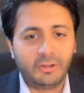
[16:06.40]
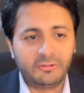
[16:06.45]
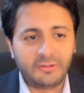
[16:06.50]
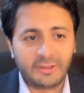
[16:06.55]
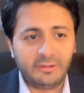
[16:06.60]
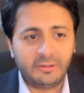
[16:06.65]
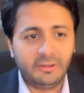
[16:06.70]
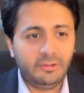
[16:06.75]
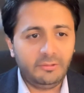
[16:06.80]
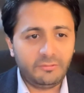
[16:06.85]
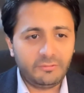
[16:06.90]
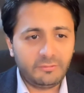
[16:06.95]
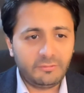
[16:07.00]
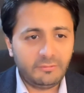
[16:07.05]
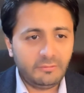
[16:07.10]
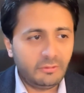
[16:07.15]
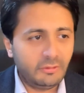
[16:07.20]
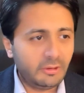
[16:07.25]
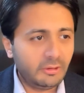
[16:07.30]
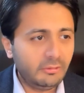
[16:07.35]
are techniques
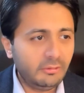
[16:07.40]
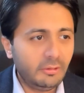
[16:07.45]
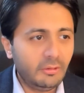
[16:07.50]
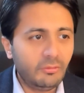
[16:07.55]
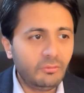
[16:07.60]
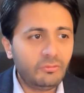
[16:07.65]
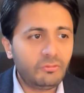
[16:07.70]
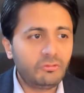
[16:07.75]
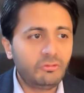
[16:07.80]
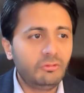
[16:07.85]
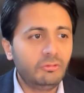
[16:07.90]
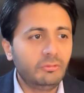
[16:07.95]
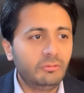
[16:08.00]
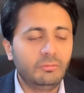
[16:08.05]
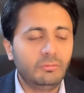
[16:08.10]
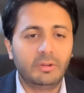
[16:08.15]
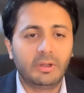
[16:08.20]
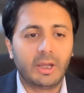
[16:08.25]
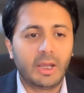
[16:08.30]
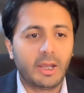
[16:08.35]
you can use
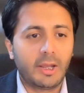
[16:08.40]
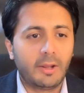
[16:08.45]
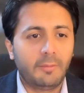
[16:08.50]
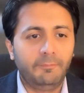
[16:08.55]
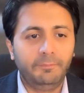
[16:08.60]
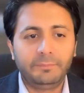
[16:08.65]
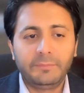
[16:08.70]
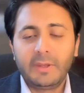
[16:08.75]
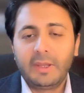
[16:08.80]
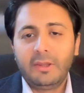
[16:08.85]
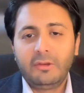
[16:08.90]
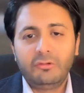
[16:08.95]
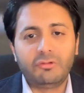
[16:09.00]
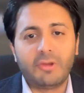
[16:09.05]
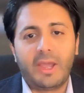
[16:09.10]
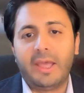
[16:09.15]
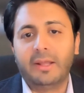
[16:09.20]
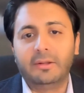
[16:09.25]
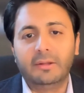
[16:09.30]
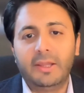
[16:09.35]
to
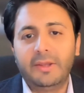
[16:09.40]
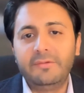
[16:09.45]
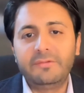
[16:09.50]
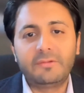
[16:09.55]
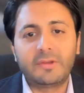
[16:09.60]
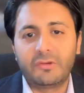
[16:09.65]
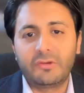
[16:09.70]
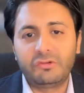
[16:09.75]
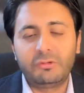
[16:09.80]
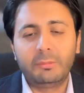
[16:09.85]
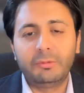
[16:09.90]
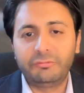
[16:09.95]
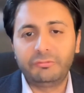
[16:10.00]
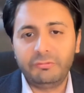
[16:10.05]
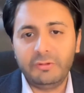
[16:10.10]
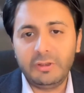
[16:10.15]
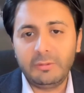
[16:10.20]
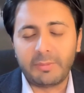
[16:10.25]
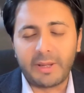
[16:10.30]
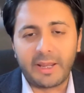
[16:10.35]
analyze customer
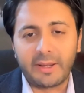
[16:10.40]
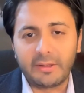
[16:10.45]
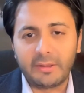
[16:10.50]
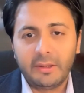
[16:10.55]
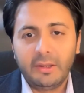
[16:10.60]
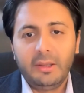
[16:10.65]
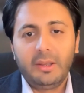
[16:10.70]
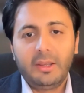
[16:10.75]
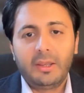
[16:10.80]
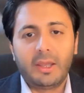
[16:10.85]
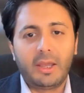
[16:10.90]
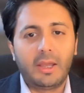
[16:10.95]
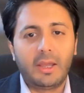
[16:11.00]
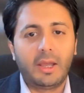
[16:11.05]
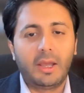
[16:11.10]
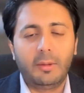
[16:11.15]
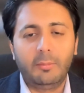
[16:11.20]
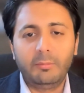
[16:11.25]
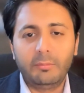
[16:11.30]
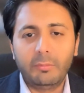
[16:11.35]
feedback.
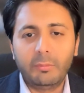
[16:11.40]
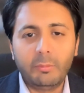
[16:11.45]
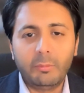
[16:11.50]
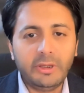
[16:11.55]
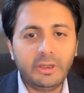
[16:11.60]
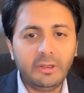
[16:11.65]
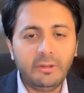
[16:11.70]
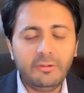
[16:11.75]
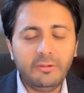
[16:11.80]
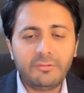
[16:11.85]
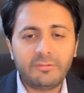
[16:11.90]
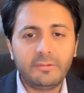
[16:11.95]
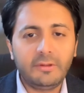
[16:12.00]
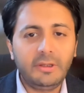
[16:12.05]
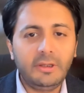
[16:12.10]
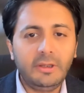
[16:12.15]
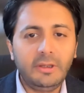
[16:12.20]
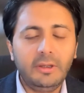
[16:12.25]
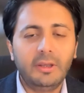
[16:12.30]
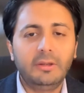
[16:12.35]
We
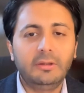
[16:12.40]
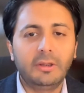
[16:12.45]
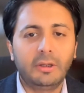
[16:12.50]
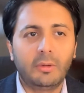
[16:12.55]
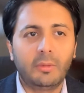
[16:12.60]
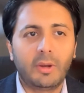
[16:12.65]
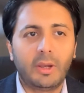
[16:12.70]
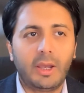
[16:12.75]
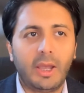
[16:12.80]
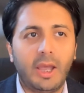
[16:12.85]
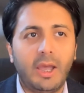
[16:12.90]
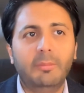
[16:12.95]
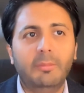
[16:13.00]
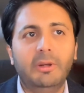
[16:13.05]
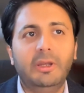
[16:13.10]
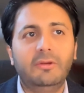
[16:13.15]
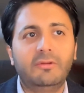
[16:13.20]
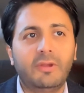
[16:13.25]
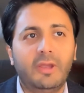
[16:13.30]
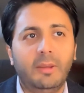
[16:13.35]
see, how
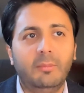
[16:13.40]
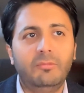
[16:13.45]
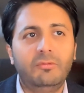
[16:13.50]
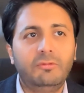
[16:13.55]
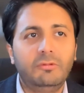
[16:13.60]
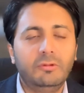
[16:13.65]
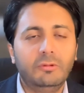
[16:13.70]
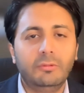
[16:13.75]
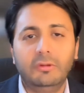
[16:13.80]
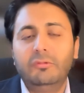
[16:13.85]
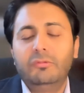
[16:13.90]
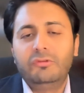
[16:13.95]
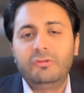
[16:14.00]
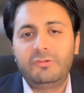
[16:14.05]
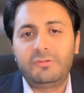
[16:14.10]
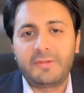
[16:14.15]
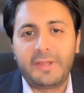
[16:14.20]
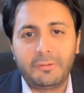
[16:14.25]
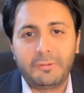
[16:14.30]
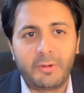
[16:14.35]
many times you
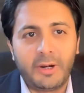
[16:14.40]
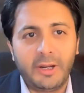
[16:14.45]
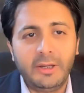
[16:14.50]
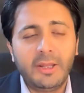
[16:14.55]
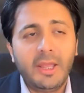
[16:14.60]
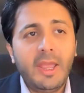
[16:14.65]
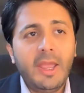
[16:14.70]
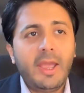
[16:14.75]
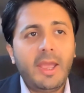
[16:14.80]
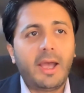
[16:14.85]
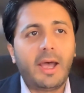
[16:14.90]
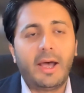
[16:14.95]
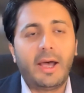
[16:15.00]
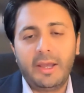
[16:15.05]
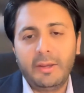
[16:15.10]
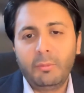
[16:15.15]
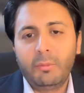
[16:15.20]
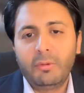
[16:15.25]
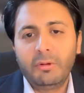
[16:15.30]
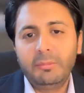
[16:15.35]
just said, right?
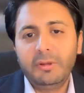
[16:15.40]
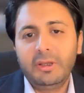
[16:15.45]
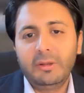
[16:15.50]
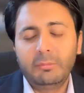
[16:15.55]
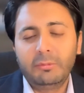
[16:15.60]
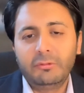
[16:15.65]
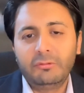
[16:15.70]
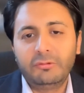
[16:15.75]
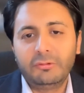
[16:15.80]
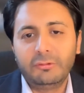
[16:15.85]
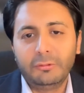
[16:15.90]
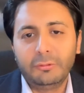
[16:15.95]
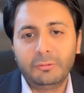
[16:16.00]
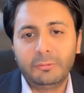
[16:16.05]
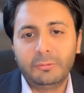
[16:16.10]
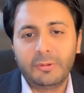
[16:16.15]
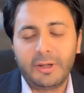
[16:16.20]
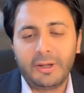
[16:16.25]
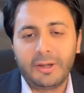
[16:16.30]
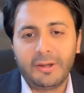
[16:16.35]
I want to be able
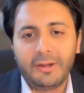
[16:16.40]
to